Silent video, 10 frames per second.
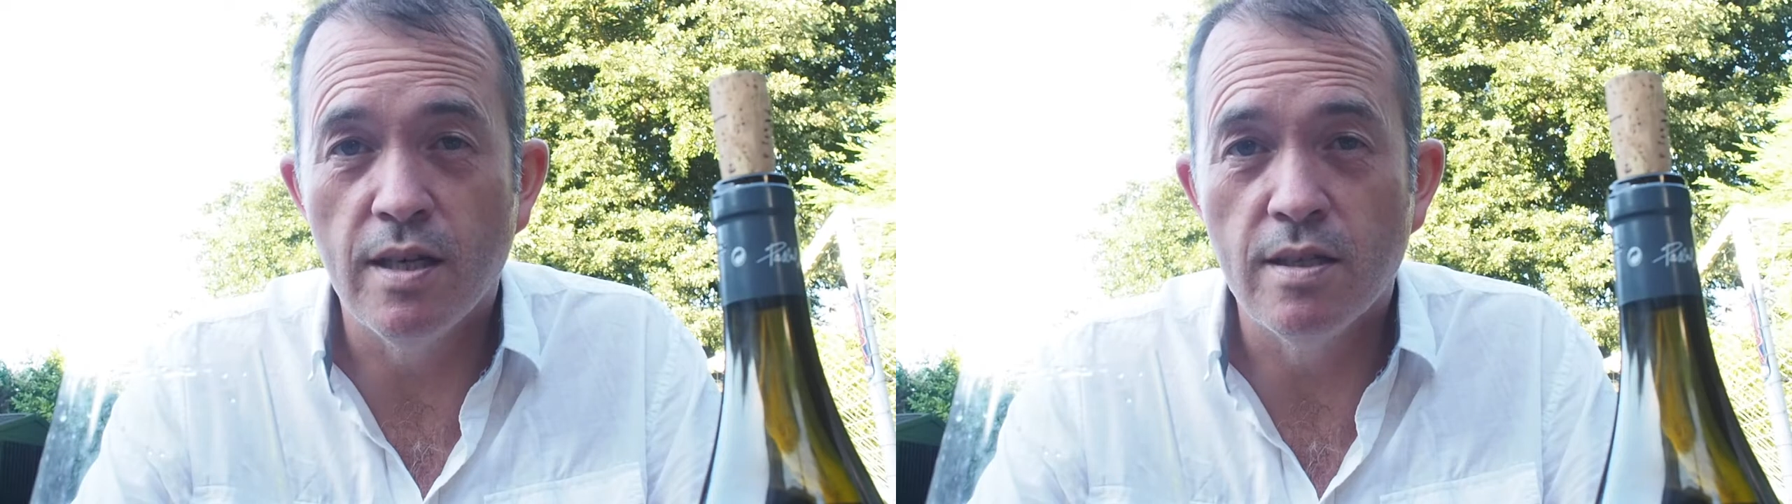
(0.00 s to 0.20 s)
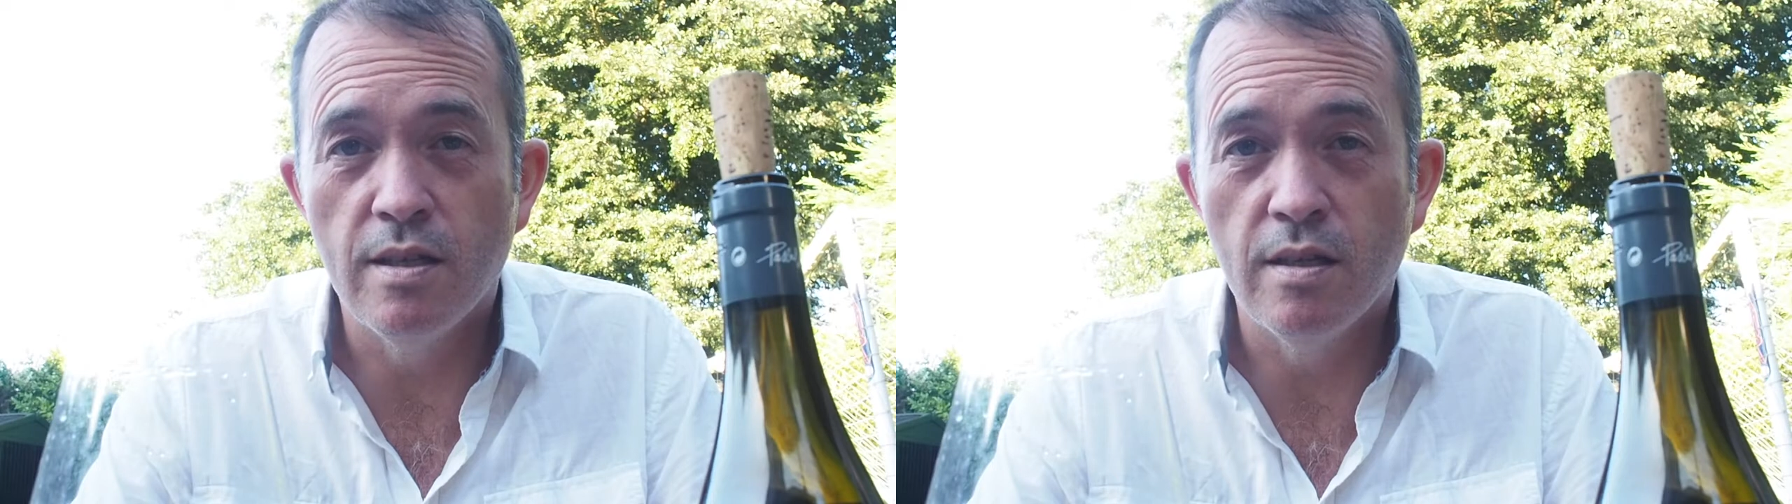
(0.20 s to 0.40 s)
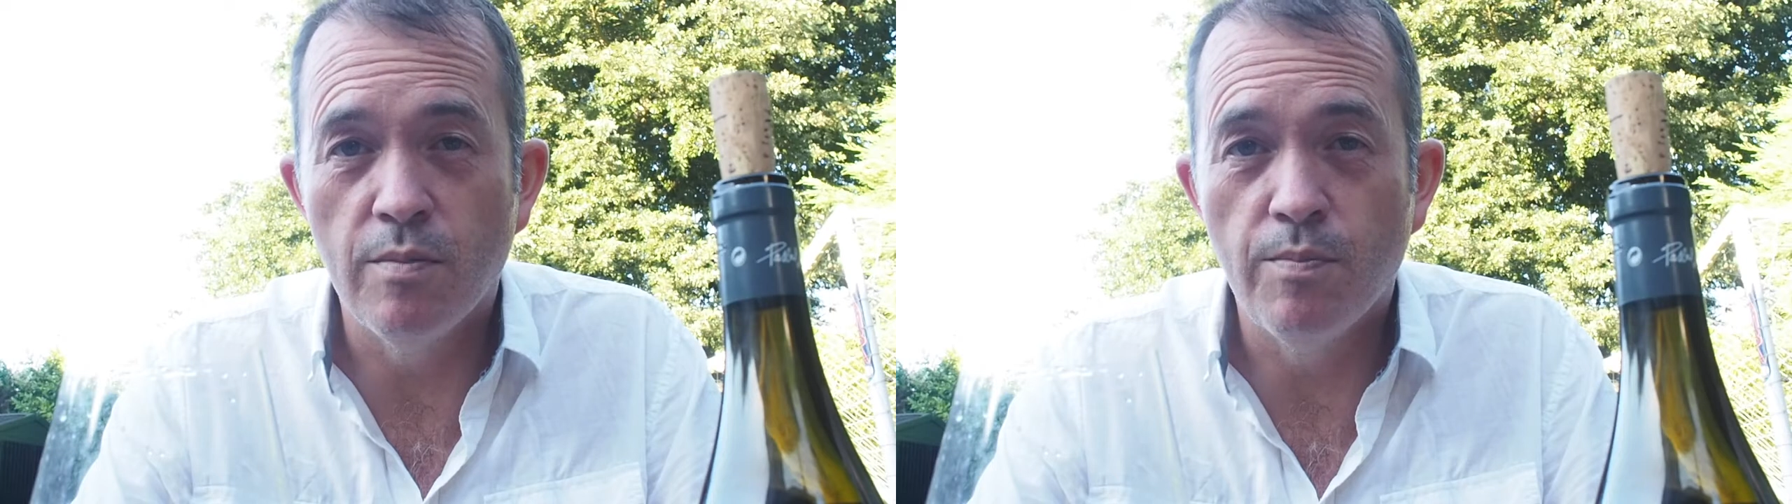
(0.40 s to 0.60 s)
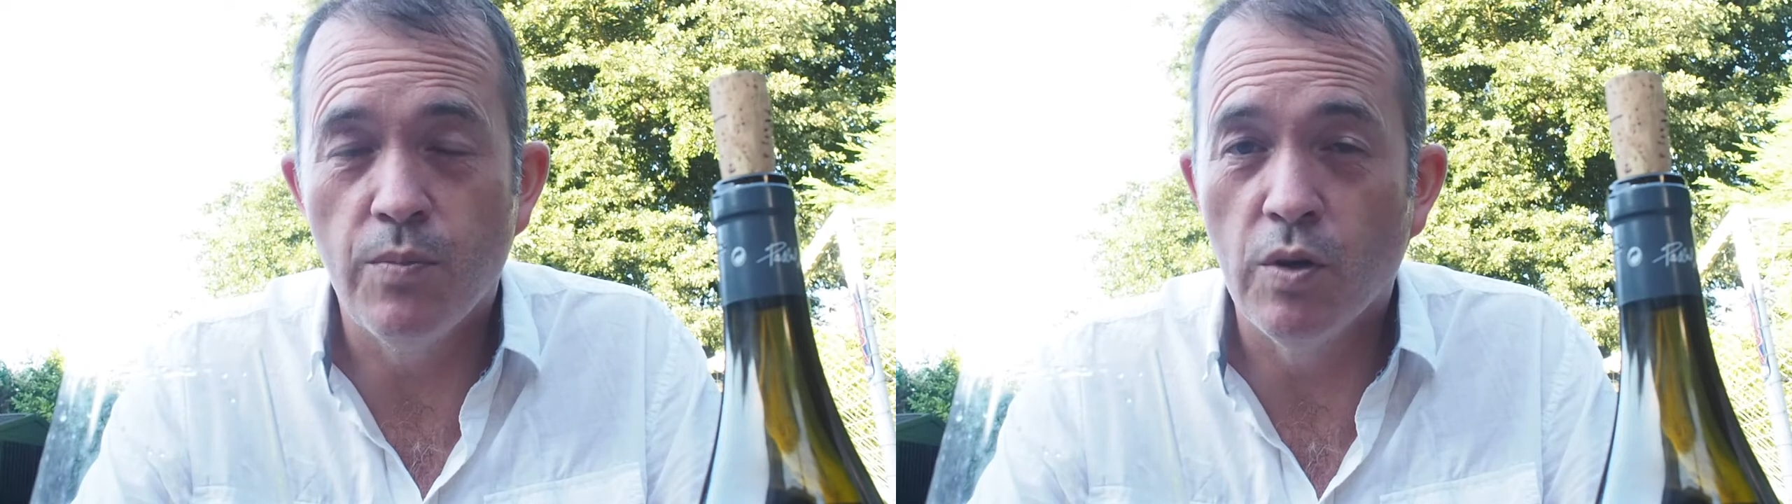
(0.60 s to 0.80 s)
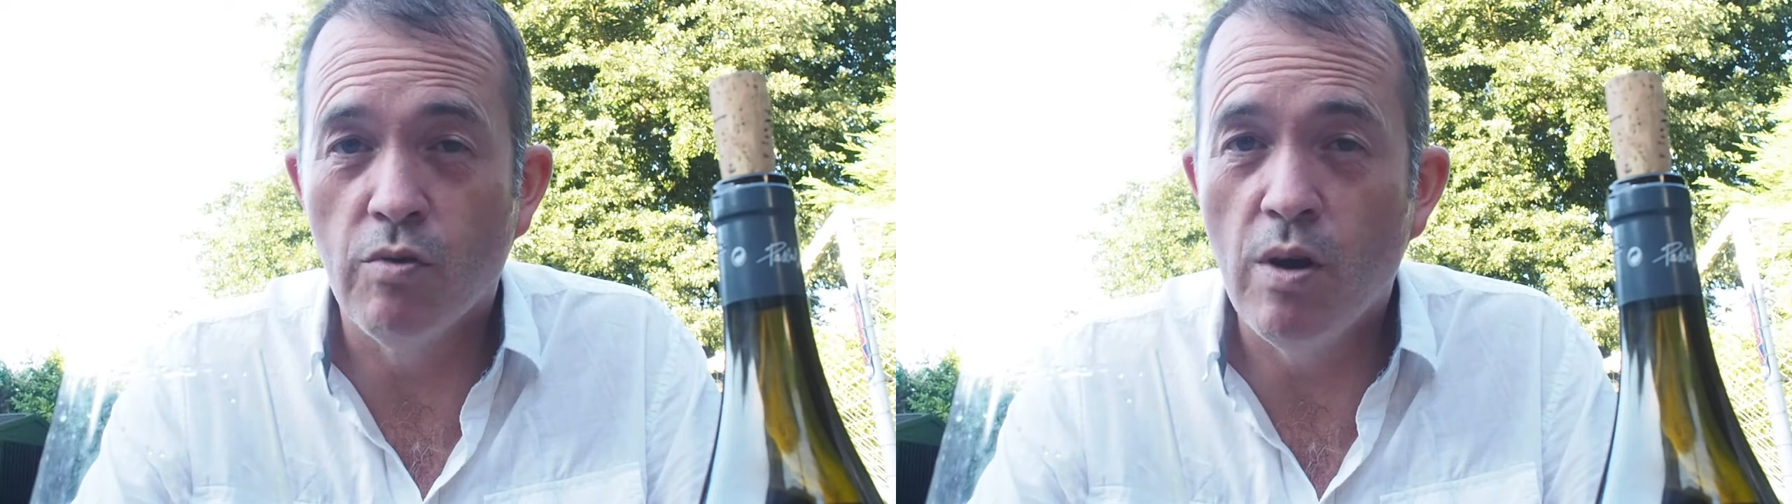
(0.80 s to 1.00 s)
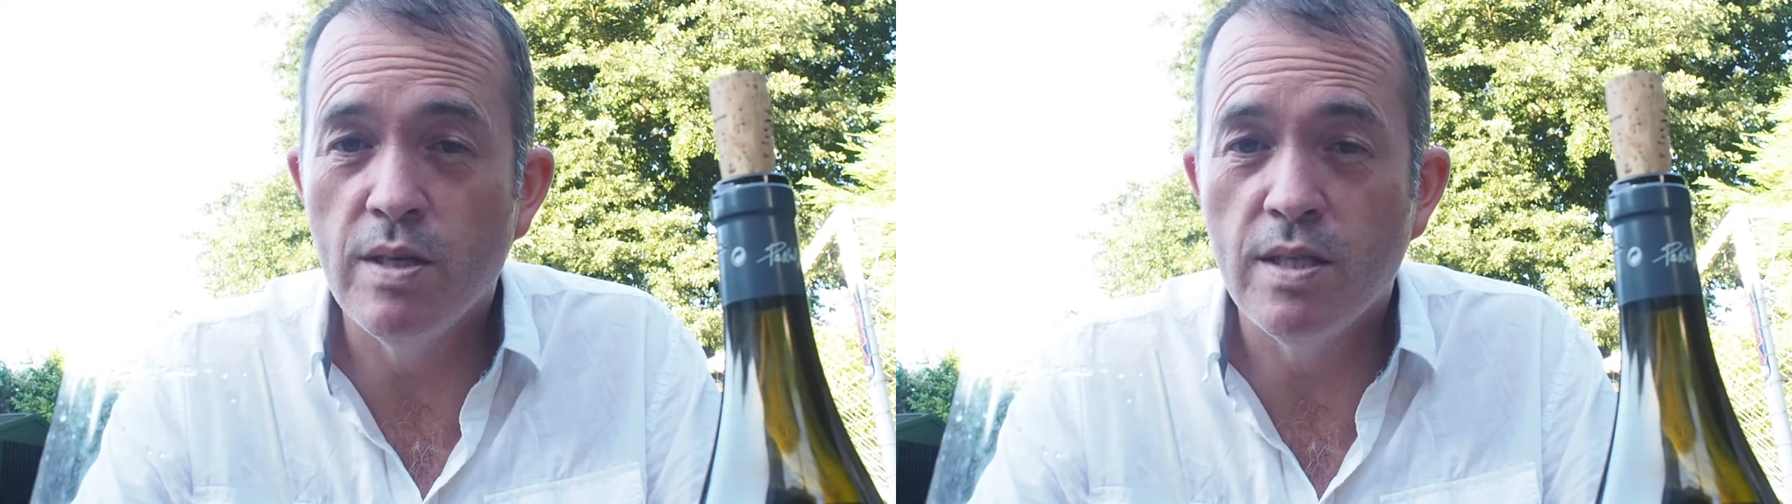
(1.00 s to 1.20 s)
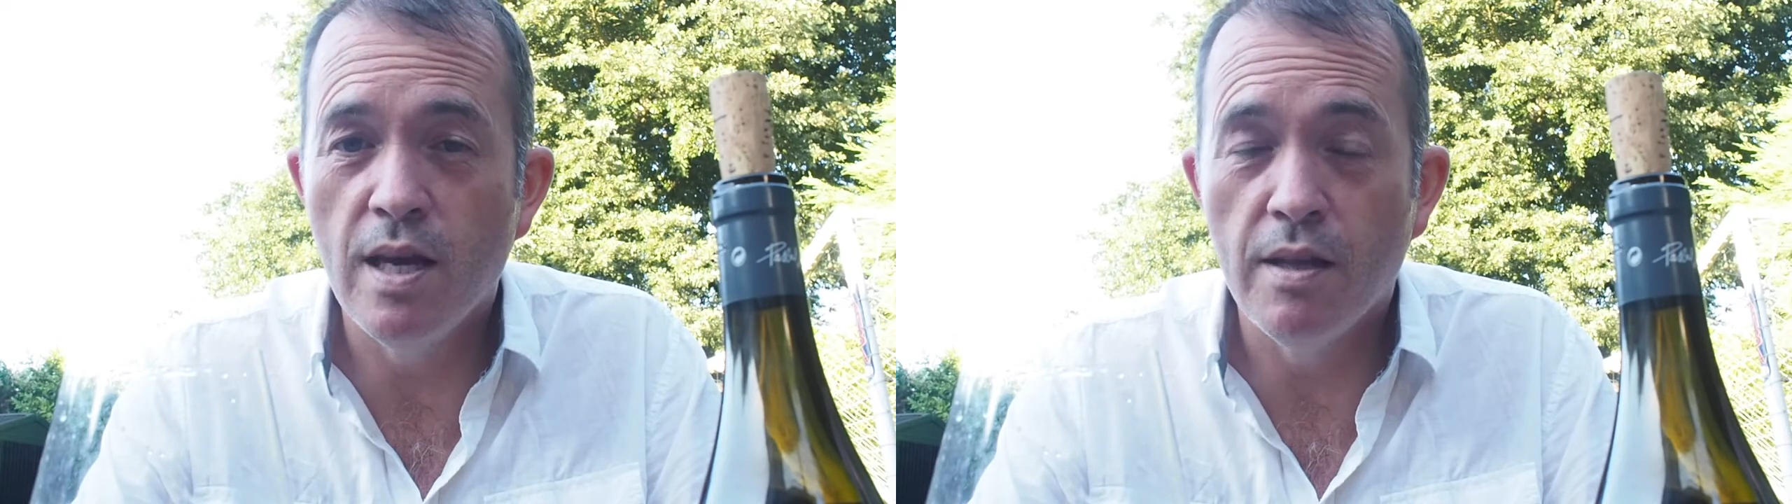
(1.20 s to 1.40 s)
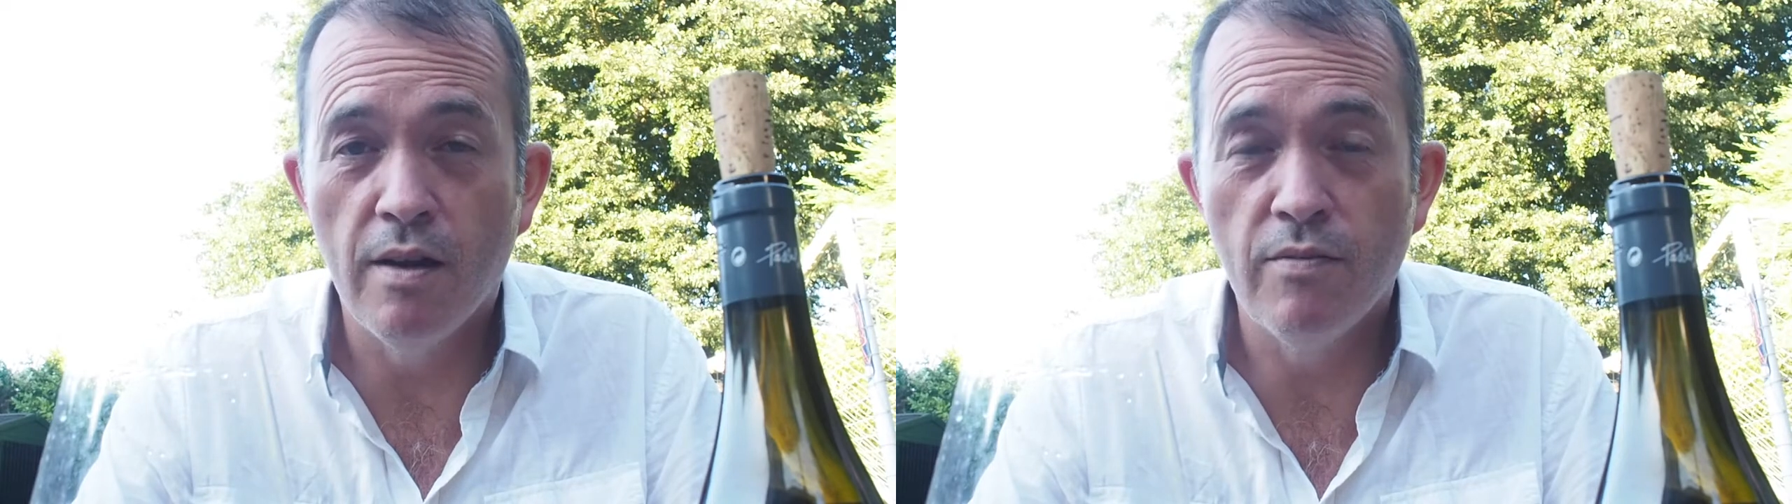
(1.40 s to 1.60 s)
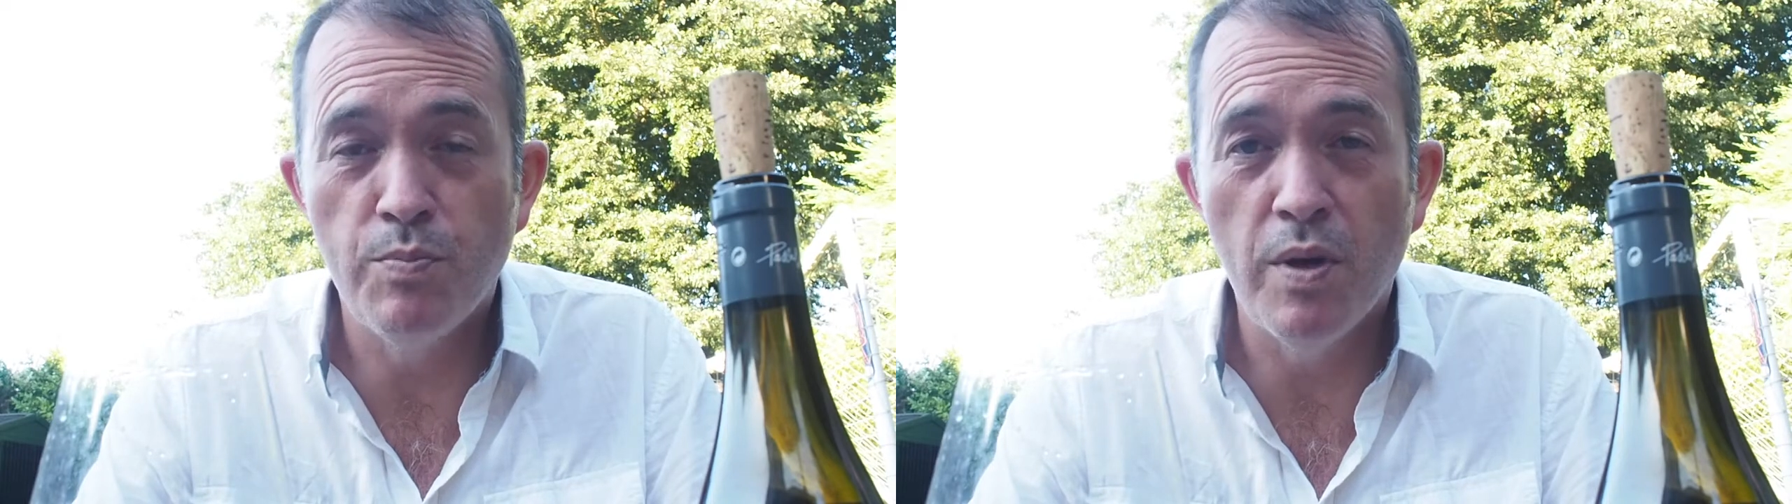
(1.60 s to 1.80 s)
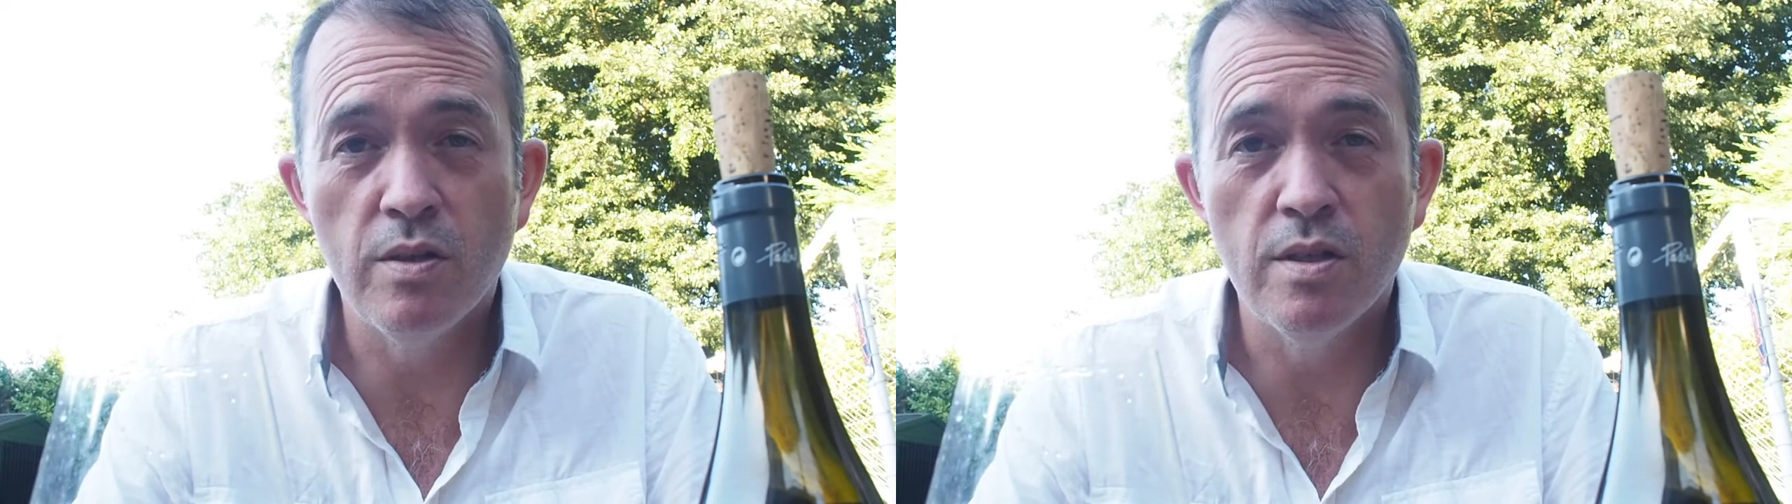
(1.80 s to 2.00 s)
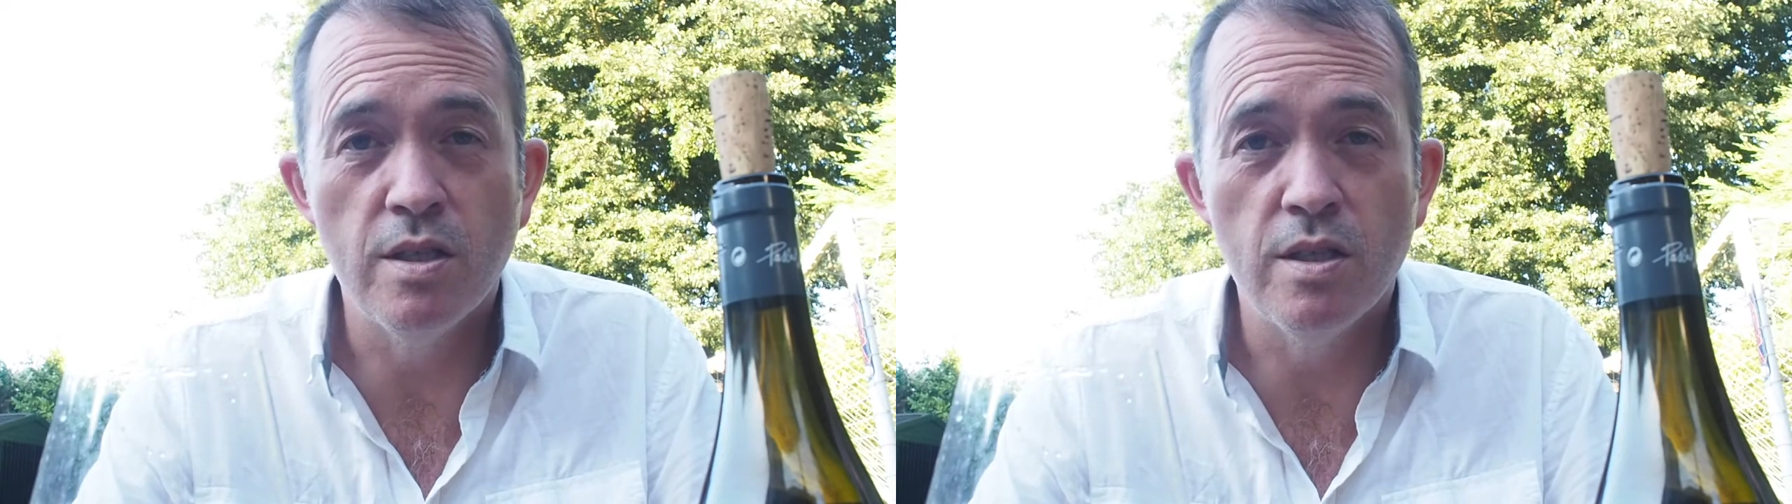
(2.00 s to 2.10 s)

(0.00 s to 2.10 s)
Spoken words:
is that the growers there that I've spoken